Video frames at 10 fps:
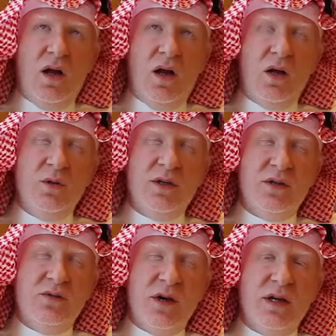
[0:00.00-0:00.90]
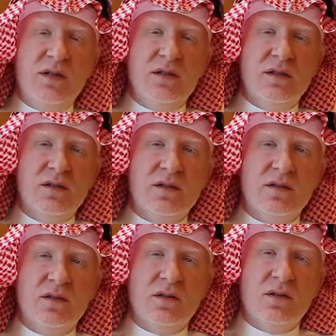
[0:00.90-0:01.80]
I would advise
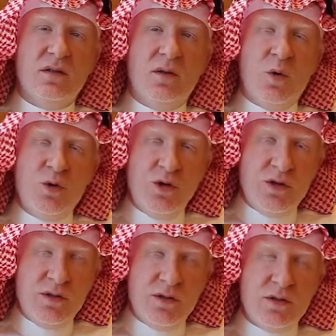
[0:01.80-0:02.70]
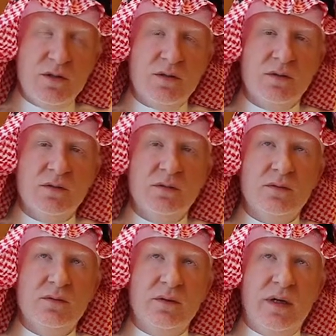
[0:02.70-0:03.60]
owners
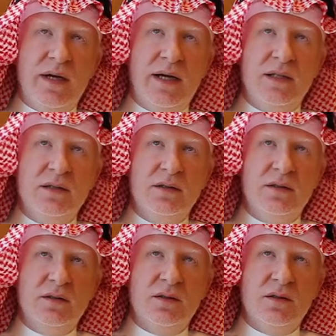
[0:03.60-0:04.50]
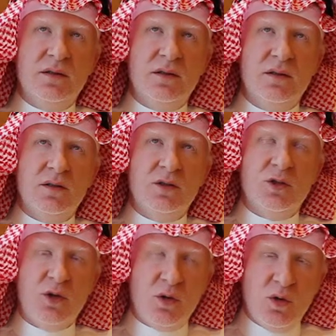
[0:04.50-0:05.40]
and
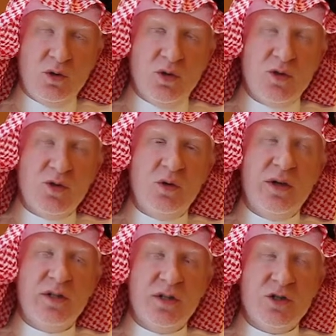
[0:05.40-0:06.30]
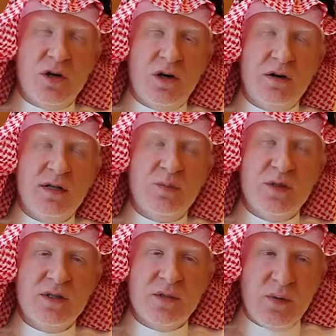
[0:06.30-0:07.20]
shareholders to look at HR as
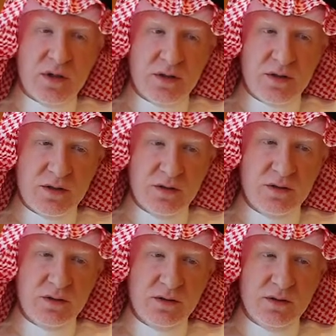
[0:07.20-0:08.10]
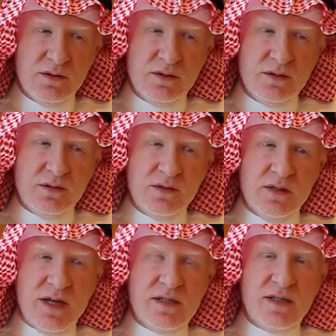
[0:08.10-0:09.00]
business partners.
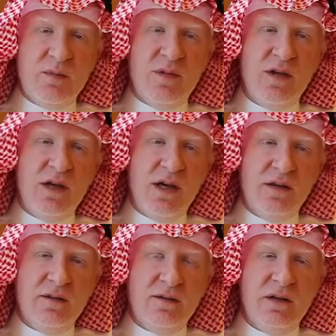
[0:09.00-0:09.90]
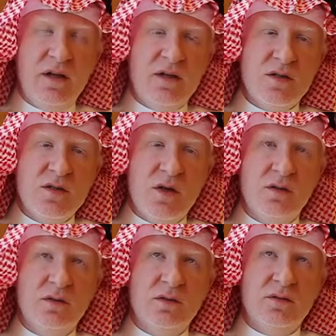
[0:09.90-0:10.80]
That's something yet is
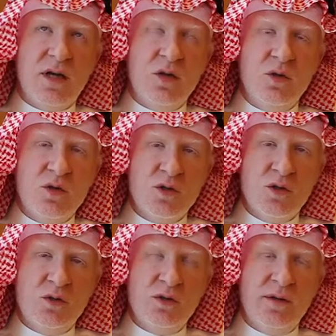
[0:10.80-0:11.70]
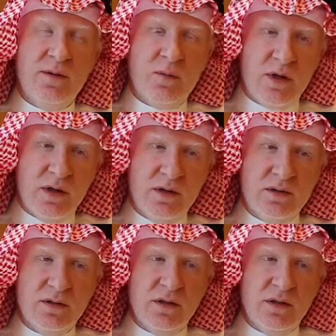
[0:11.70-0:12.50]
not understood in the market.